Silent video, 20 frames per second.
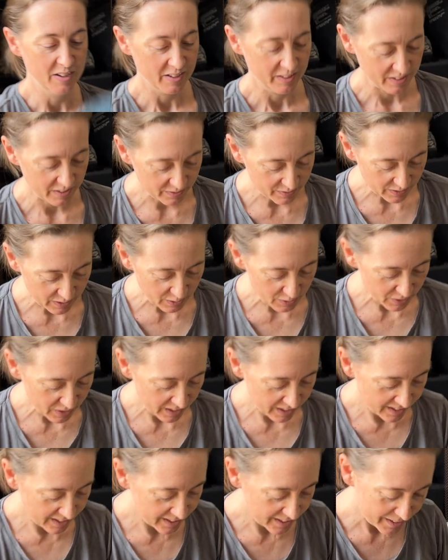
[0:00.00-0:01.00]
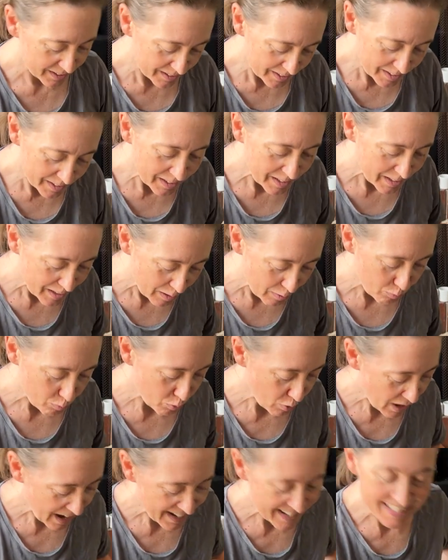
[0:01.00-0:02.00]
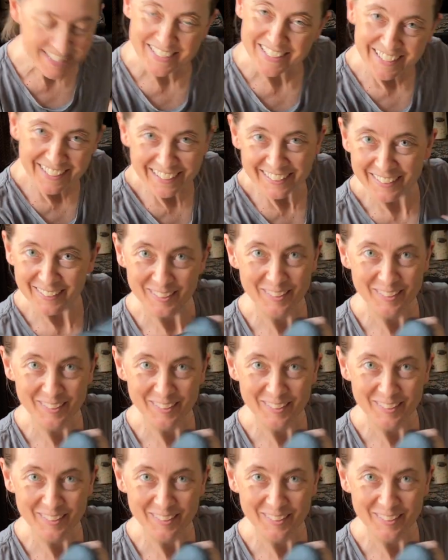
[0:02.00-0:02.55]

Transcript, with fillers: the very pricey,